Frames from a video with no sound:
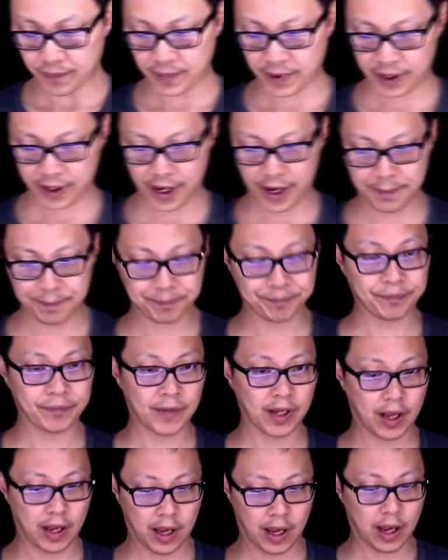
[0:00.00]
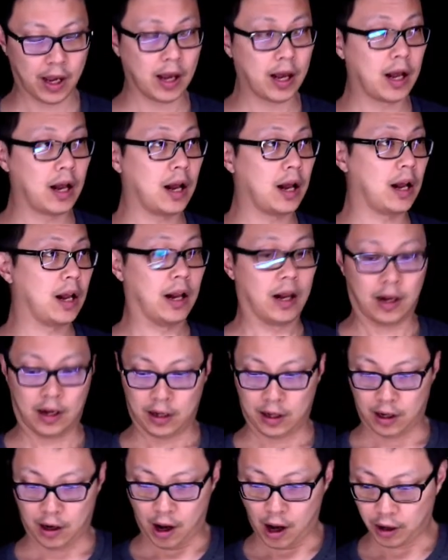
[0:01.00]
Okay.
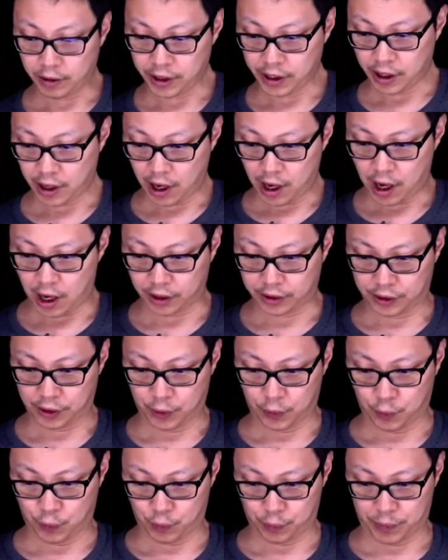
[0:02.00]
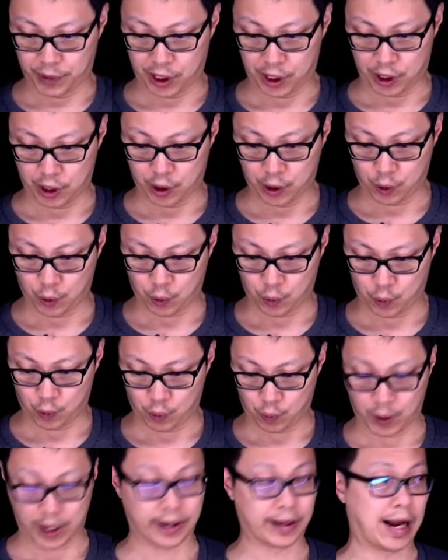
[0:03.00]
The holding cost will be
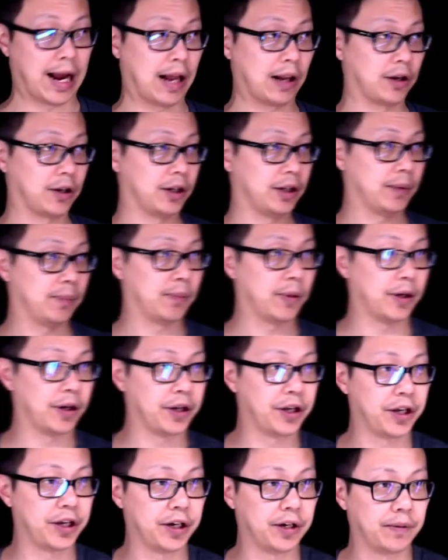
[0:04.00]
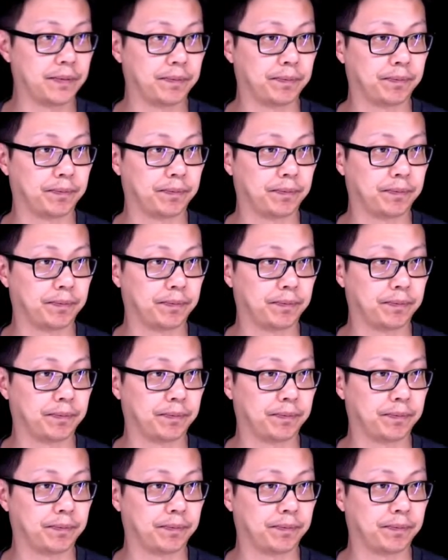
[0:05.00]
$1 per year.